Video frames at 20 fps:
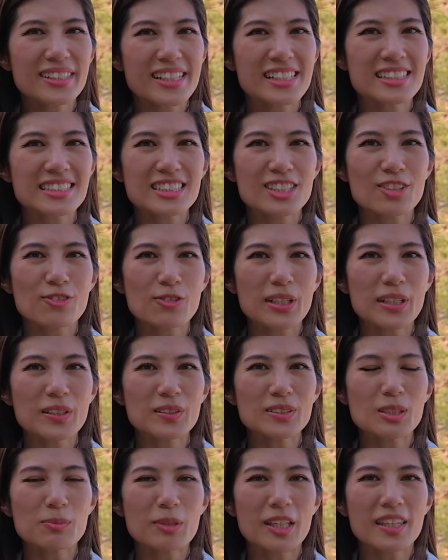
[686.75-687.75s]
and
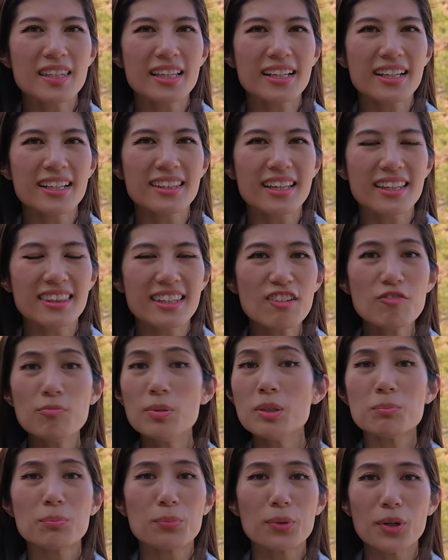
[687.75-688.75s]
surreal to be thinking that they've
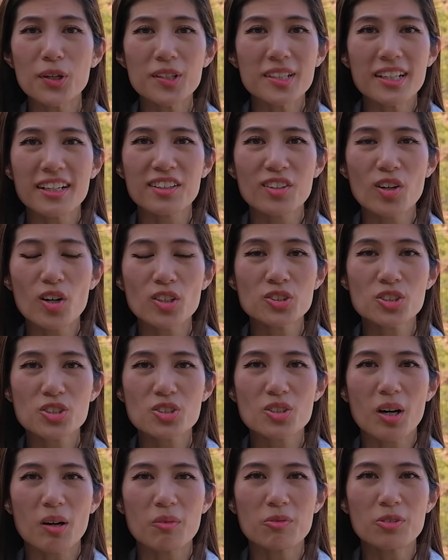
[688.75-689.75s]
been burning
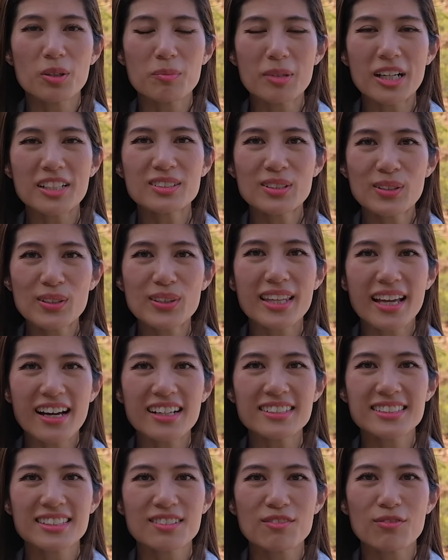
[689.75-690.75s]
non-stop for about
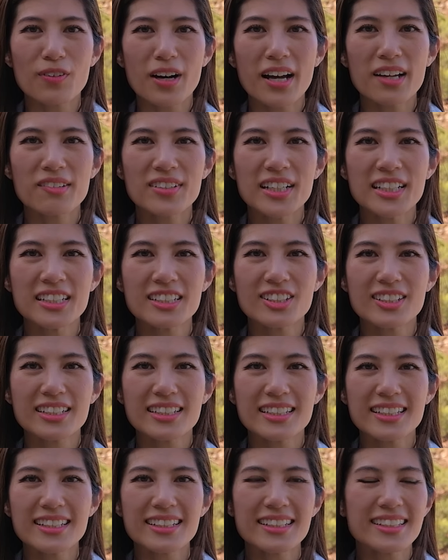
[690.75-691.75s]
2,500
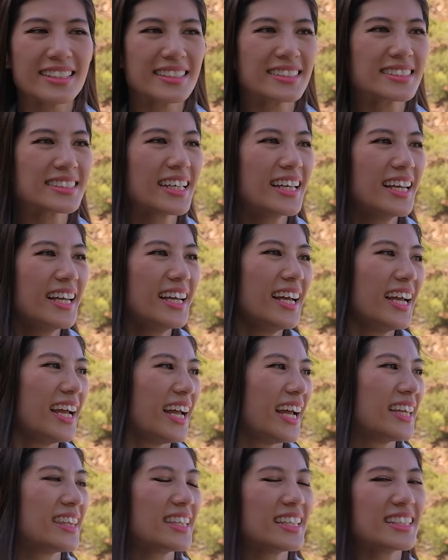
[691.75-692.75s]
years.
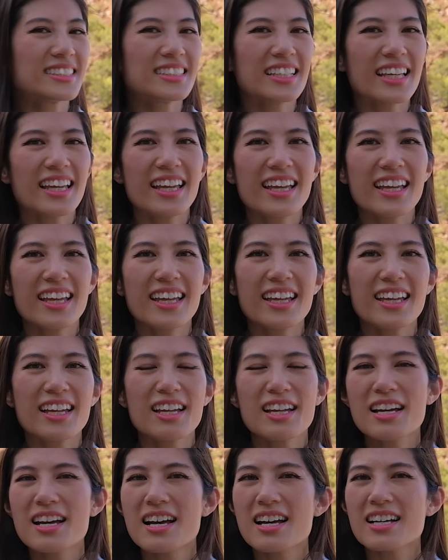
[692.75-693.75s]
And there's a
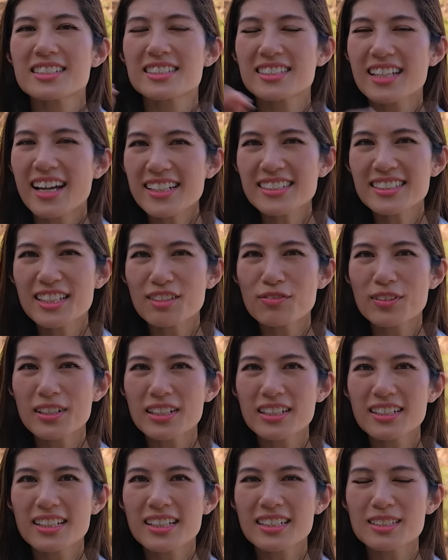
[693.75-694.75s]

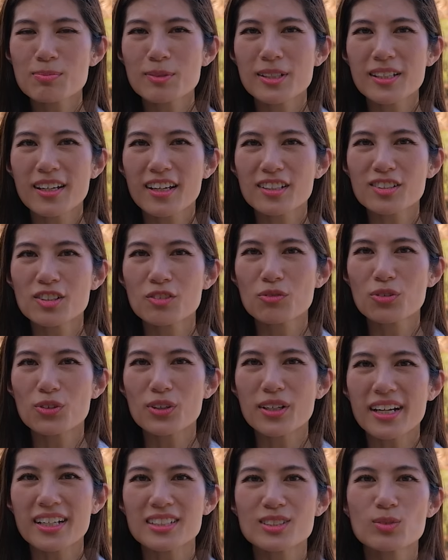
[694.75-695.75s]
scientific explanation
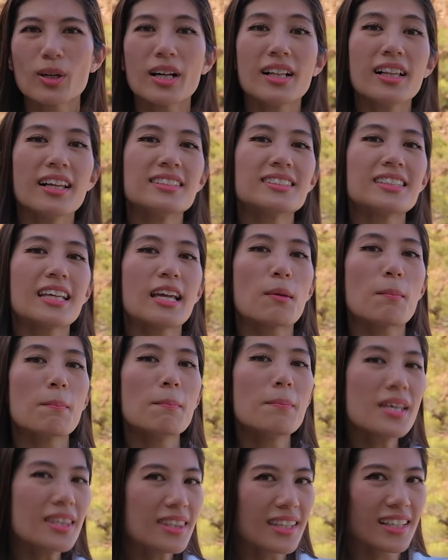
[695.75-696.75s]
for it as well as a
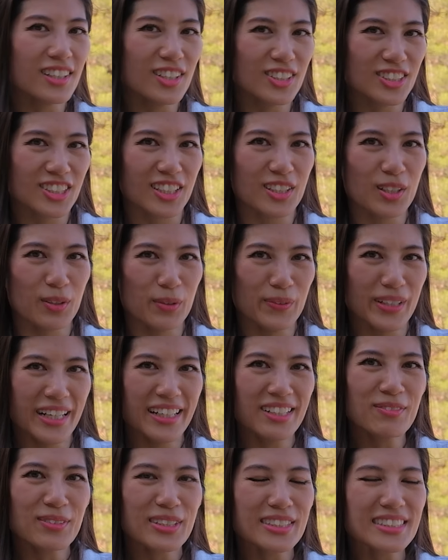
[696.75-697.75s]
mythological
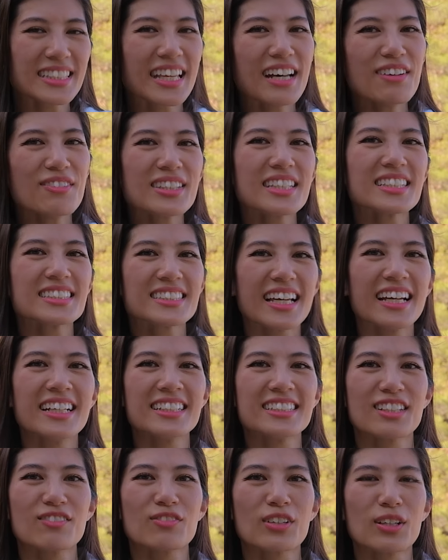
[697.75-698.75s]
one. We'll start with the
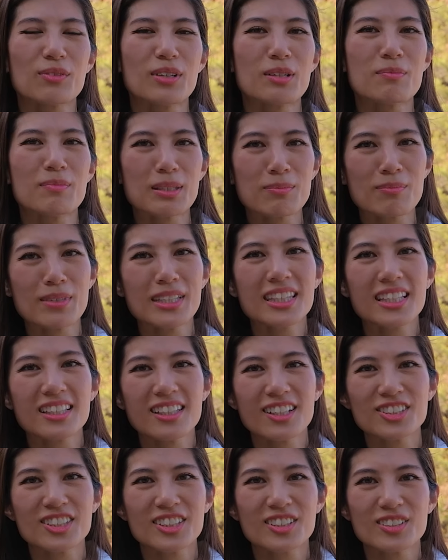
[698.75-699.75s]
scientific one, but
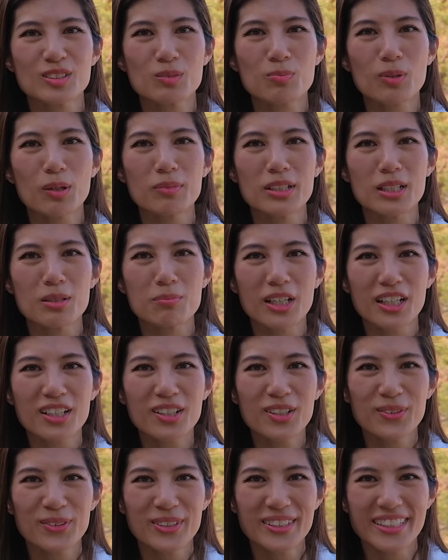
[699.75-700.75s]
mythological is probably a bit
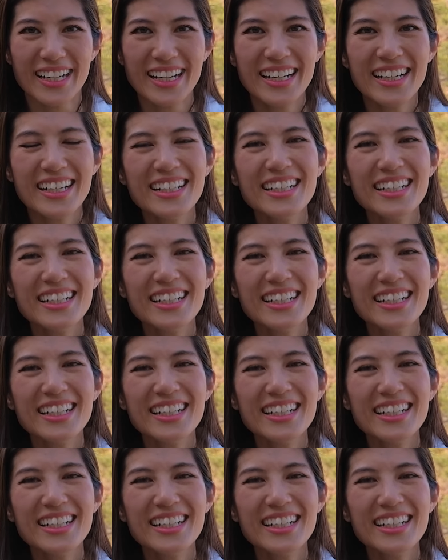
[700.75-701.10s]
cooler.